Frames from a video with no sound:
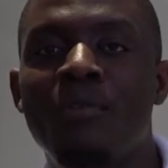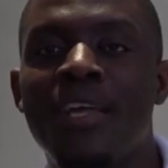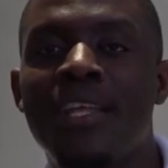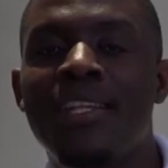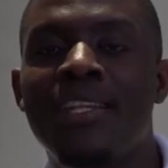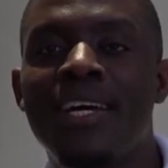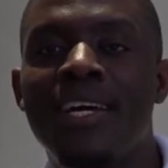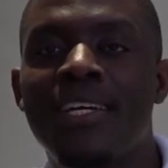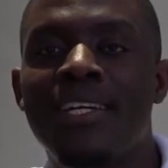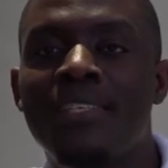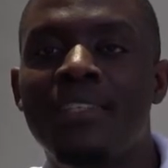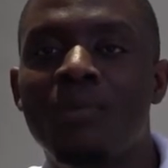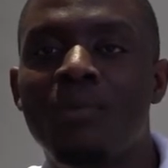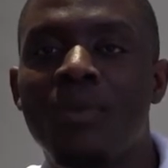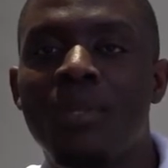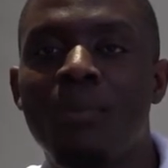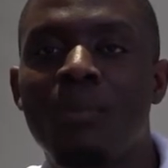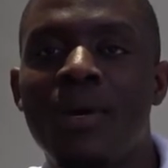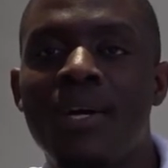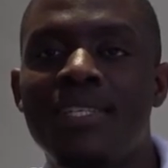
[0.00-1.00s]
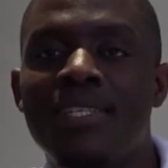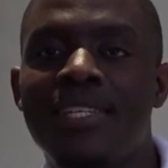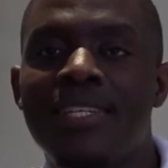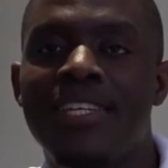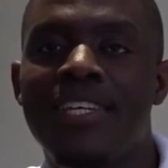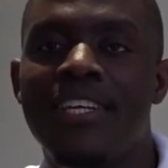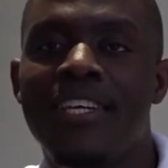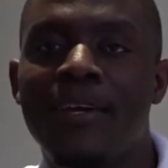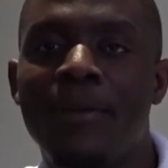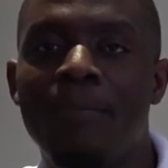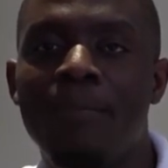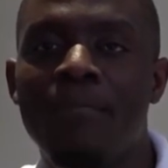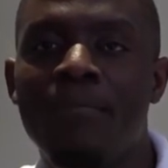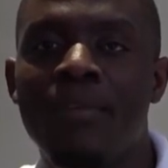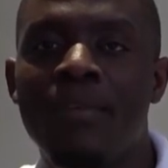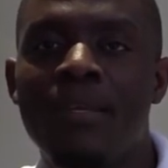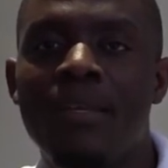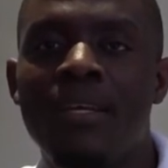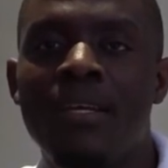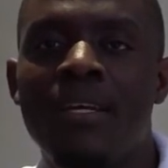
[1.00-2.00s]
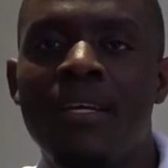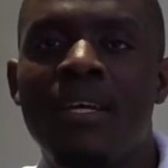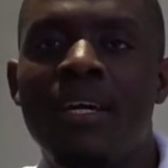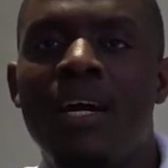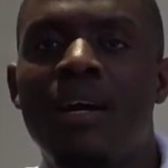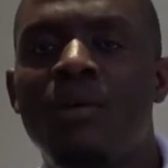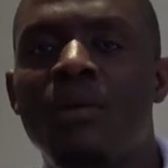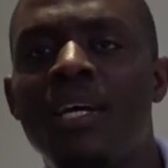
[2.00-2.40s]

Faith Nuggets with Pastor Denya2.